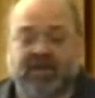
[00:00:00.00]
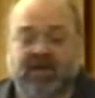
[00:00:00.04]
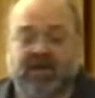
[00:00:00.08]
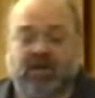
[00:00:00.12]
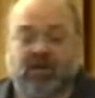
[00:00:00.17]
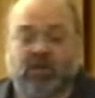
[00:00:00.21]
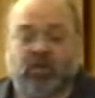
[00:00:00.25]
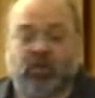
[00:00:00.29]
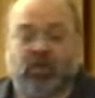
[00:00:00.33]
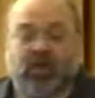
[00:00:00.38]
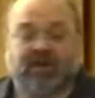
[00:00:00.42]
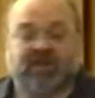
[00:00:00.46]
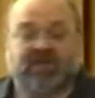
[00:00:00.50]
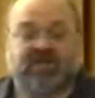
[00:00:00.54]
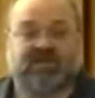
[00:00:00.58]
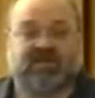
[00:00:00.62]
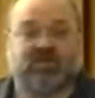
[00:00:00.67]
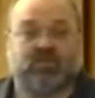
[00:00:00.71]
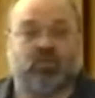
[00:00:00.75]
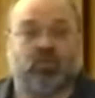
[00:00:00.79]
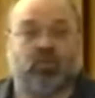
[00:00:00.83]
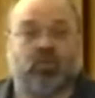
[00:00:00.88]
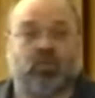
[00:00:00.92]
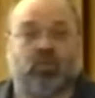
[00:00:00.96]
Once
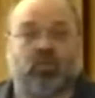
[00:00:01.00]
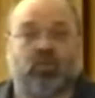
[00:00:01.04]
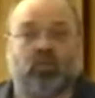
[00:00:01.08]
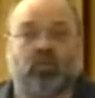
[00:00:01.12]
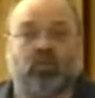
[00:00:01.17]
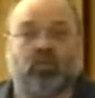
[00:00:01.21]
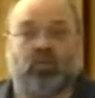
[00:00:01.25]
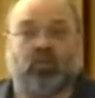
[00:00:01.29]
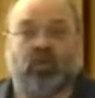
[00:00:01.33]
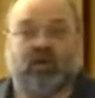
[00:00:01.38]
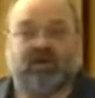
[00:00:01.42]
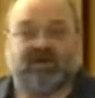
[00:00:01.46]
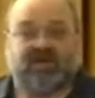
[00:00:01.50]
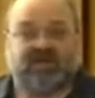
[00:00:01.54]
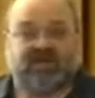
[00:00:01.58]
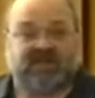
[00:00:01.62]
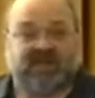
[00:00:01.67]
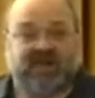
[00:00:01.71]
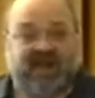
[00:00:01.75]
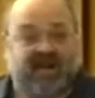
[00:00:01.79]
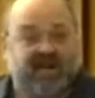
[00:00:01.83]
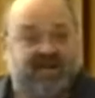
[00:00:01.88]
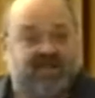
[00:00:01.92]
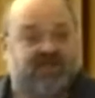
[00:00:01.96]
it
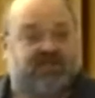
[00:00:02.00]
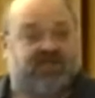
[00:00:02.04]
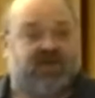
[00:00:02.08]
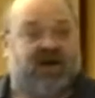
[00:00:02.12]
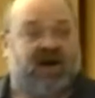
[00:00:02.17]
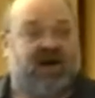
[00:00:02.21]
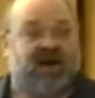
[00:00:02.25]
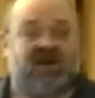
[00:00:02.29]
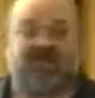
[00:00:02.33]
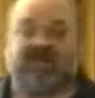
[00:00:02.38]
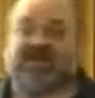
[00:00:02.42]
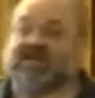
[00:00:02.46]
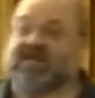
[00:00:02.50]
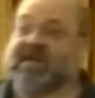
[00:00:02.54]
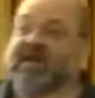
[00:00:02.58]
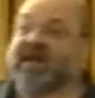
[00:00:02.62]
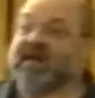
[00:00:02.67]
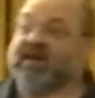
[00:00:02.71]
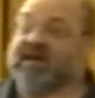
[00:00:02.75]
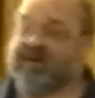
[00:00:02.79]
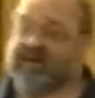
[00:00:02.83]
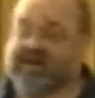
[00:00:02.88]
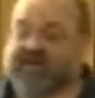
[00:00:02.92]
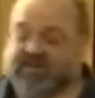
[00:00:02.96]
enters final
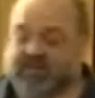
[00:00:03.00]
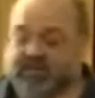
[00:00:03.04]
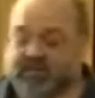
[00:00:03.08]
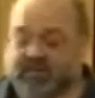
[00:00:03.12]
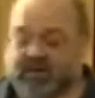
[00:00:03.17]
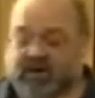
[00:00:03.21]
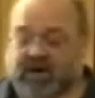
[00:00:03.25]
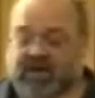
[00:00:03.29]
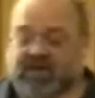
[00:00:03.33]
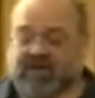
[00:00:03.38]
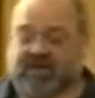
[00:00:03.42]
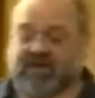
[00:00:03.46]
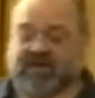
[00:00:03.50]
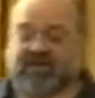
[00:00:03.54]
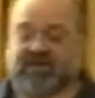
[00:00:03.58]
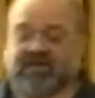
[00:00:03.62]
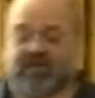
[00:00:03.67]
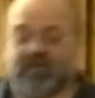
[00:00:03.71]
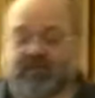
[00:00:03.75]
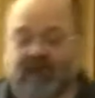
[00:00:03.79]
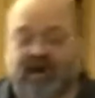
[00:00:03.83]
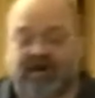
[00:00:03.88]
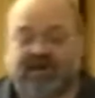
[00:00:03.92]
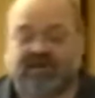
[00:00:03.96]
state, there's a process that
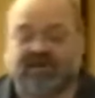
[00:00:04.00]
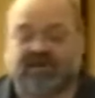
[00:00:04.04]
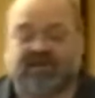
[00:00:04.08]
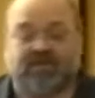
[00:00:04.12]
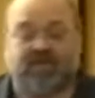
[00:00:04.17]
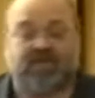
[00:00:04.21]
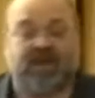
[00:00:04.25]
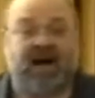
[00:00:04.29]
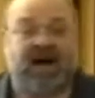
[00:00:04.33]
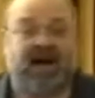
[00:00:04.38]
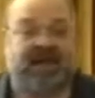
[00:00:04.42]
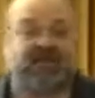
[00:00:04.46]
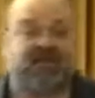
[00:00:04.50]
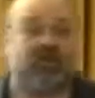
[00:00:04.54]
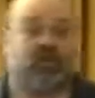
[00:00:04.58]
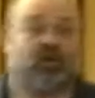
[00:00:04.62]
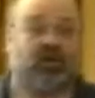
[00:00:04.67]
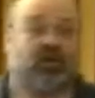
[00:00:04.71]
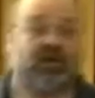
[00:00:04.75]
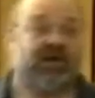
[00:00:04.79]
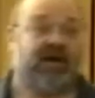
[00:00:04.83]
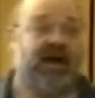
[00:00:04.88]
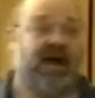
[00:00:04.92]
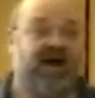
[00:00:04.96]
runs that marks
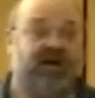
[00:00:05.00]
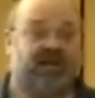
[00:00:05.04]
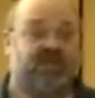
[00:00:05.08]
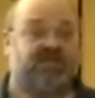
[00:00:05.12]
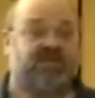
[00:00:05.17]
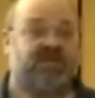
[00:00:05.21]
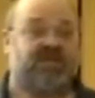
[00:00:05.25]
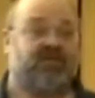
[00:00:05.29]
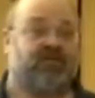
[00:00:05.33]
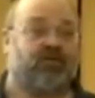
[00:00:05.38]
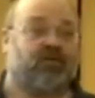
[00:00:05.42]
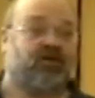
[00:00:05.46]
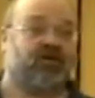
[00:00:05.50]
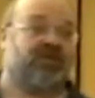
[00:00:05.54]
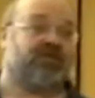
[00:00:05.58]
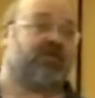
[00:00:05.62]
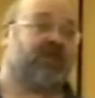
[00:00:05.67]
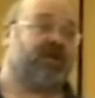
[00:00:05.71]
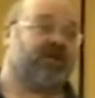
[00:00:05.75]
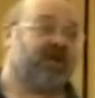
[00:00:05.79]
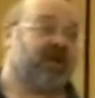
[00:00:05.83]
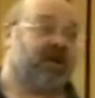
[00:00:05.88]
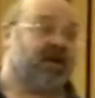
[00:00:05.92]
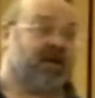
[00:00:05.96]
all the items invoiced
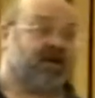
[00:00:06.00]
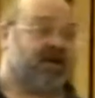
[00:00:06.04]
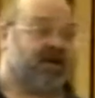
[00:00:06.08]
so they don't get